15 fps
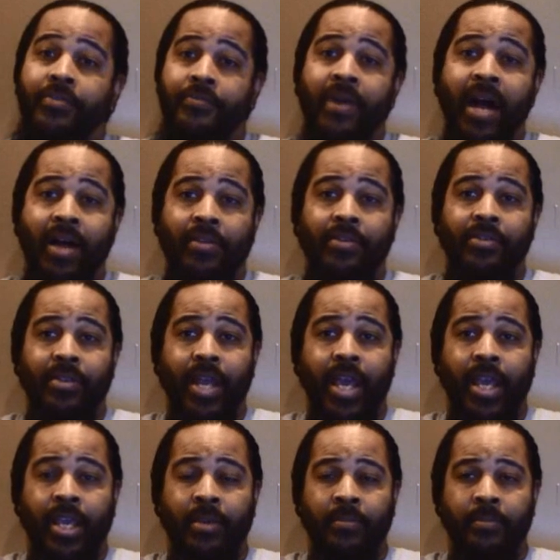the Father's
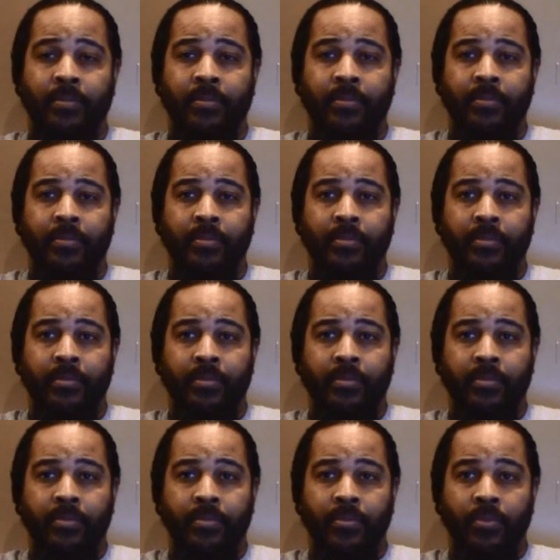name,
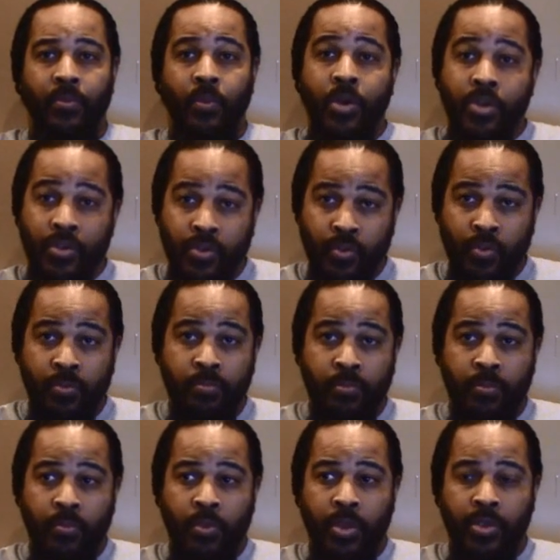was
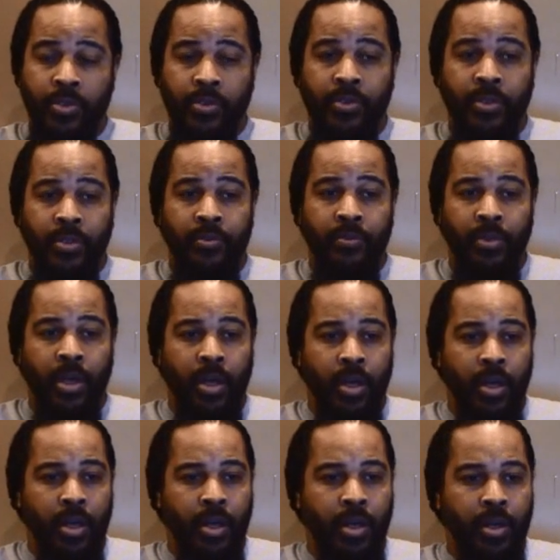
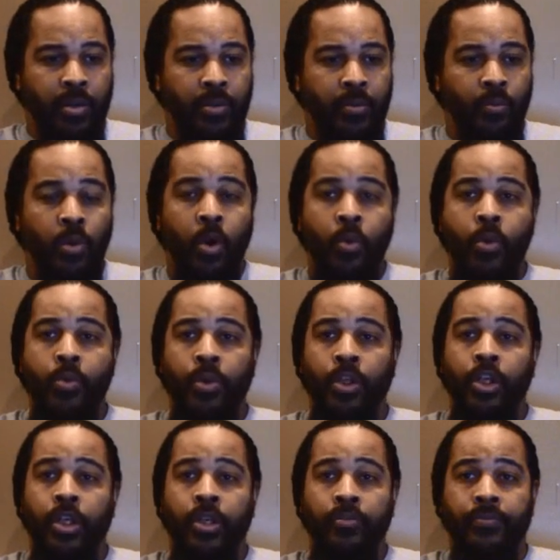what we were
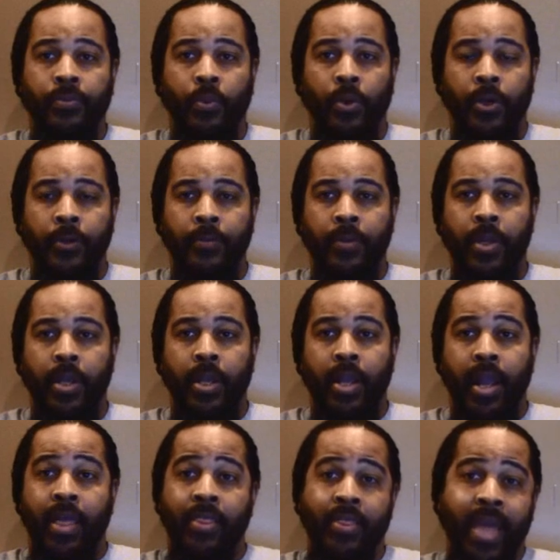looking for.
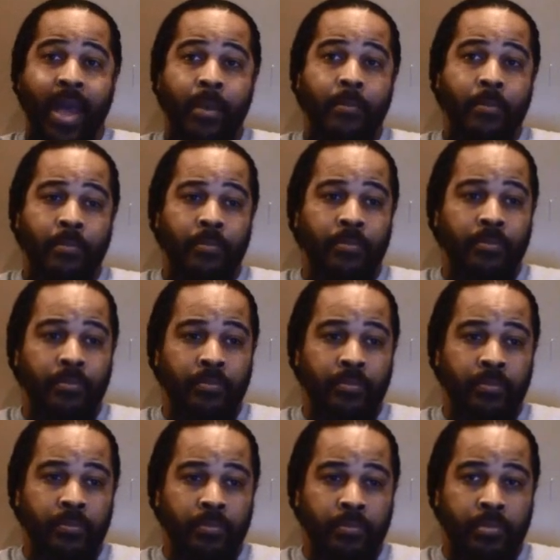And that
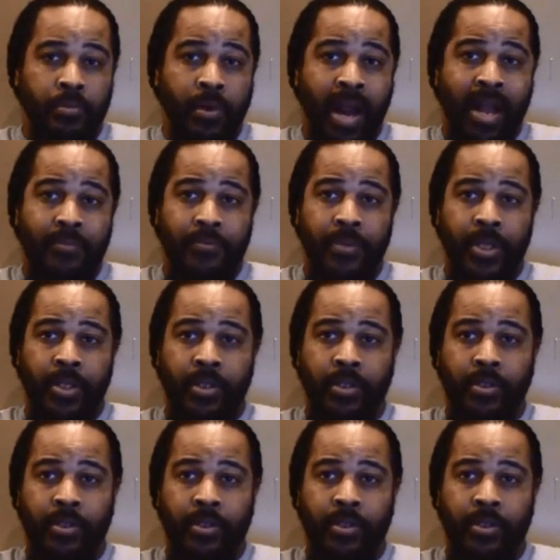prophet